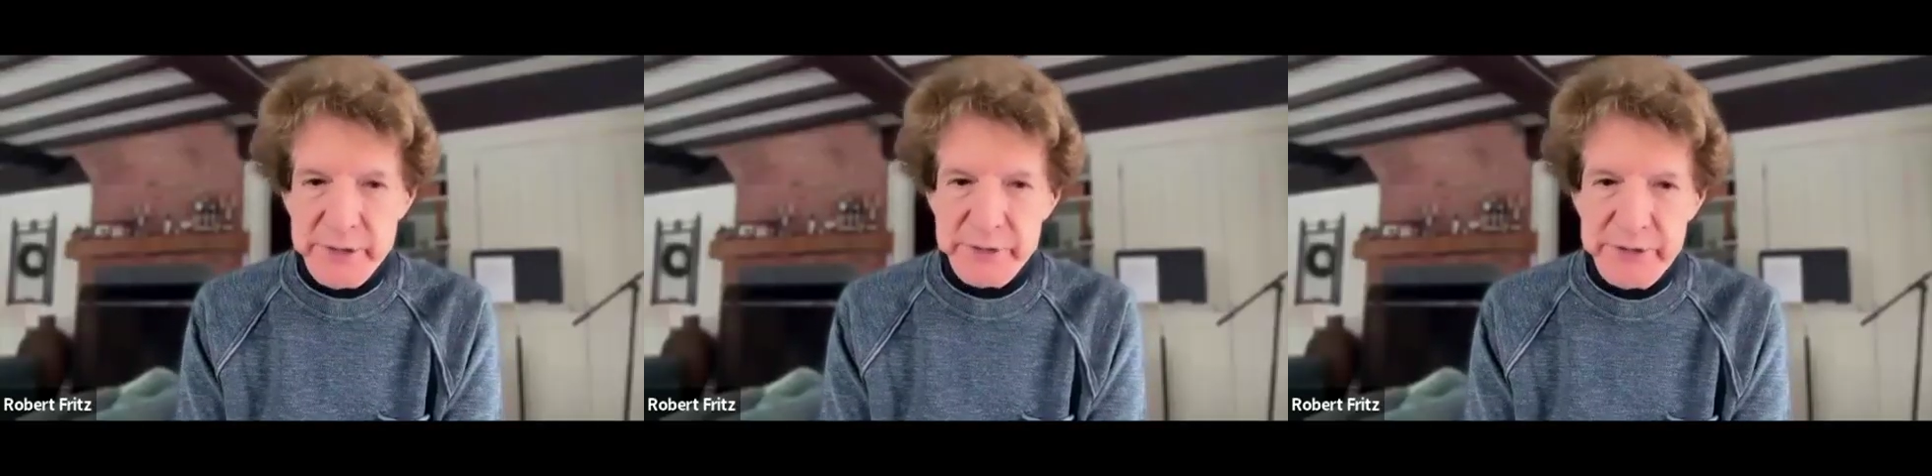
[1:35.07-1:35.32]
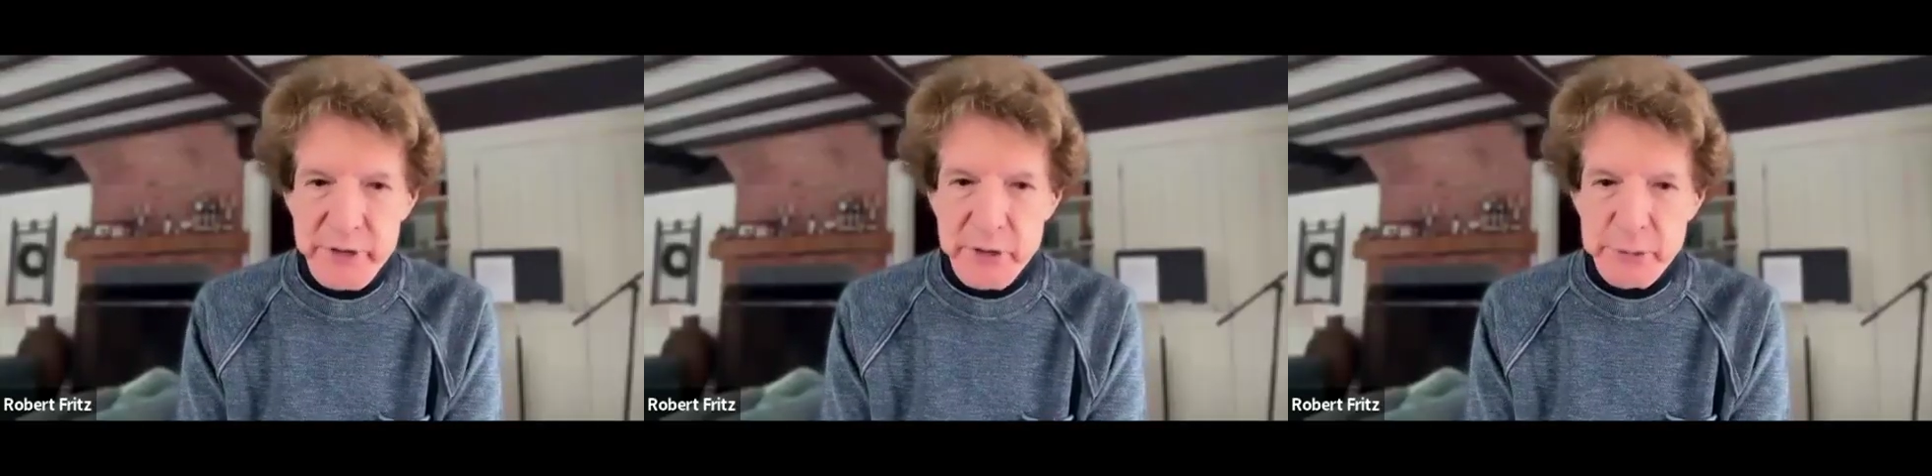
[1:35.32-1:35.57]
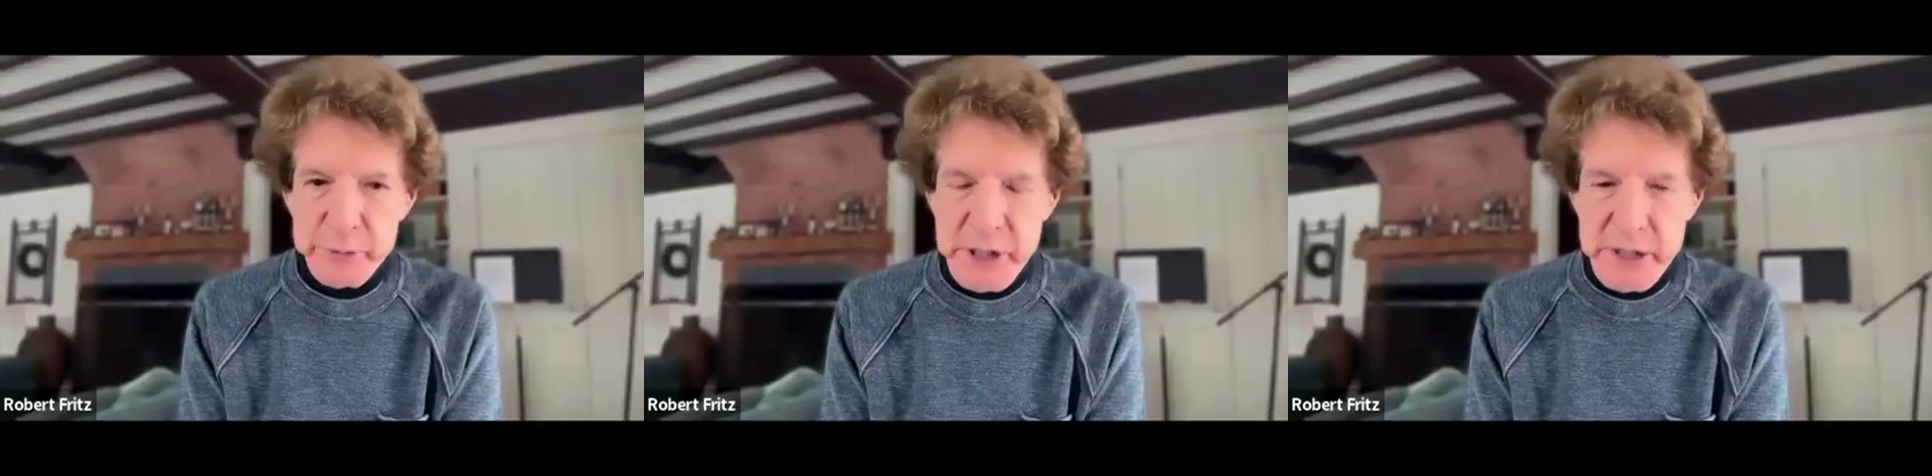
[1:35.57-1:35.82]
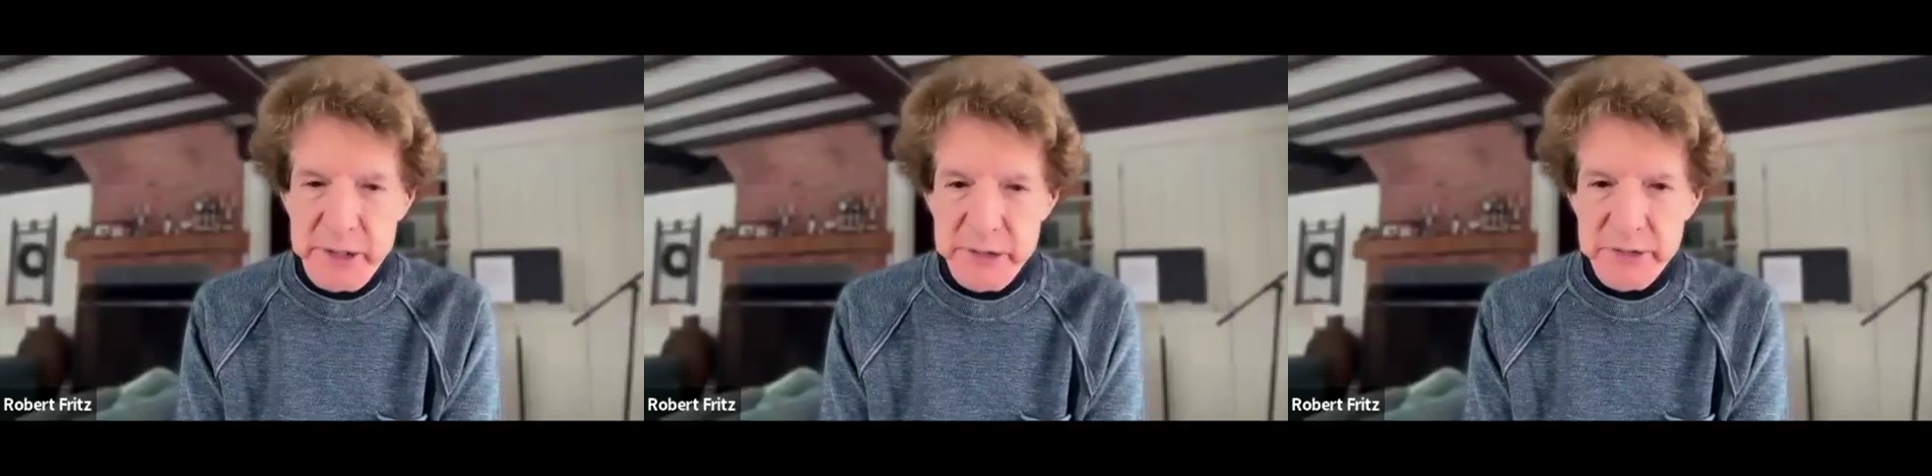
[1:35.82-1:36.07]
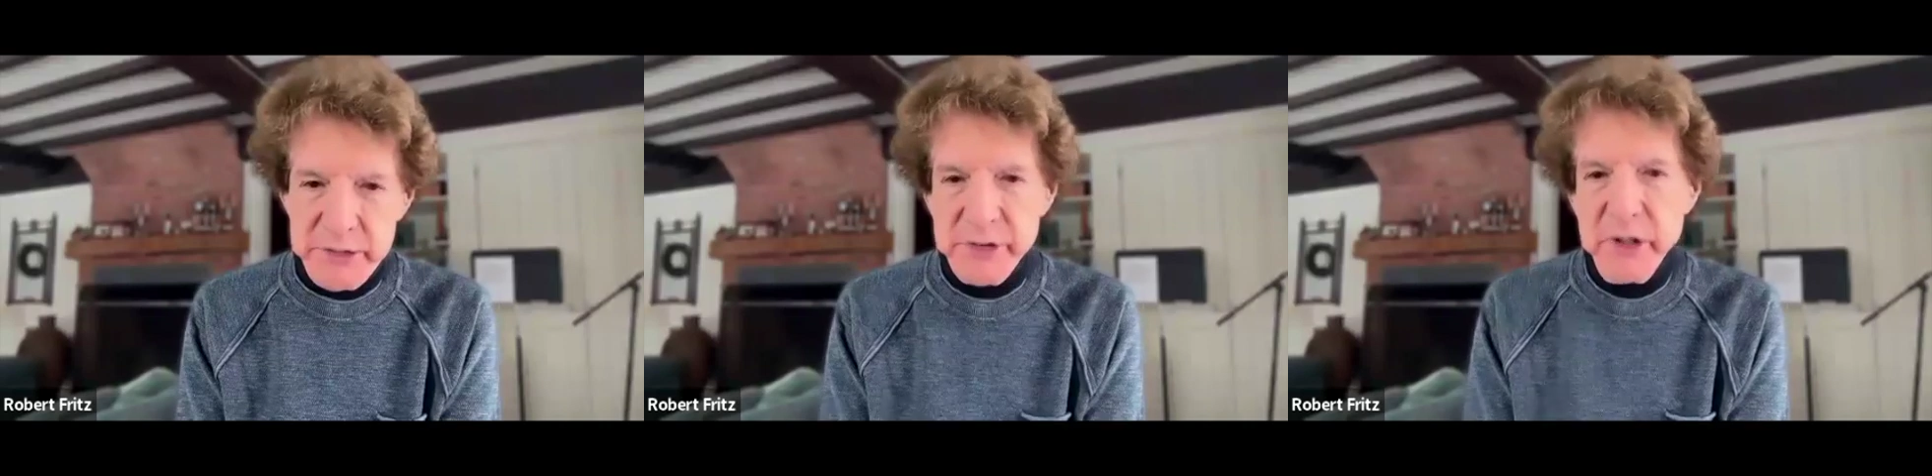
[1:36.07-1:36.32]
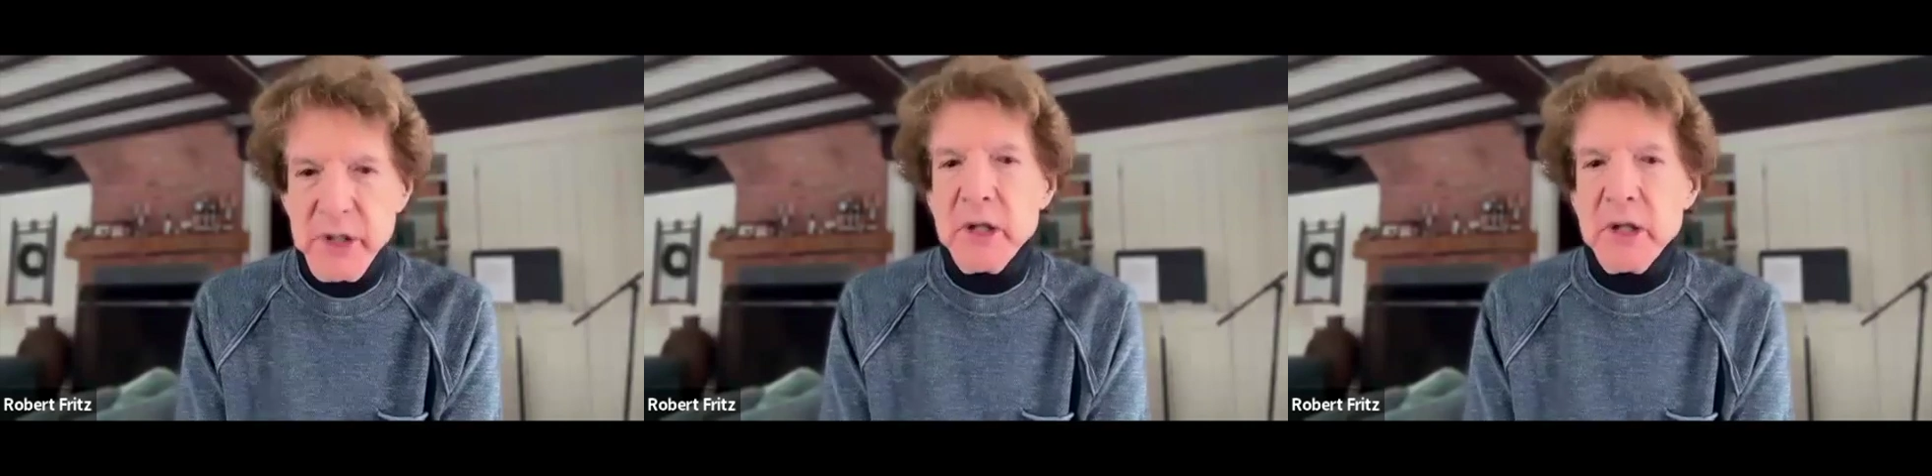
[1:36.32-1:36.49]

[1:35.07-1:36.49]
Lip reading: the Philippines,